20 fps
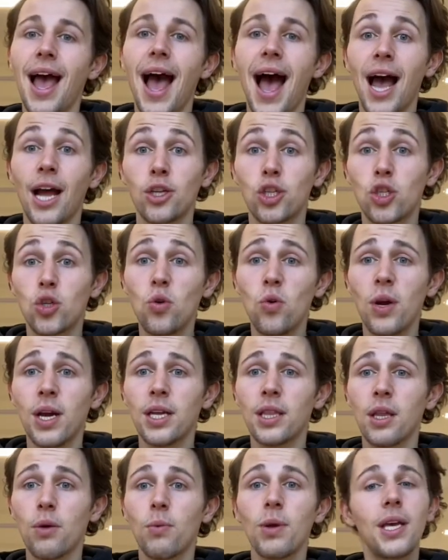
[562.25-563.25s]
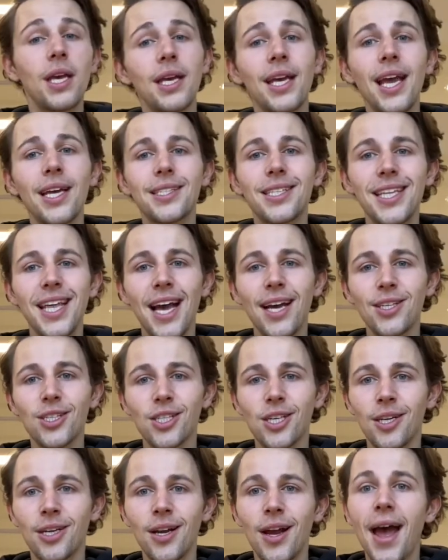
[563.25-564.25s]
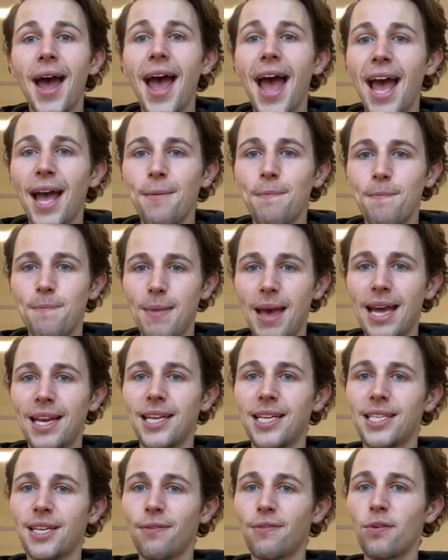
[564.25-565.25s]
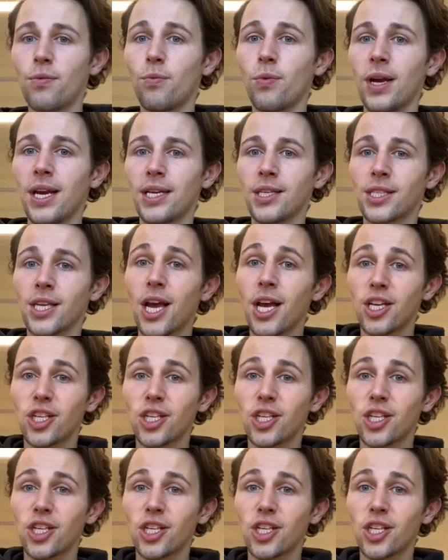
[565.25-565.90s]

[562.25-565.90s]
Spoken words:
and showing that we can get to the answer in many different ways,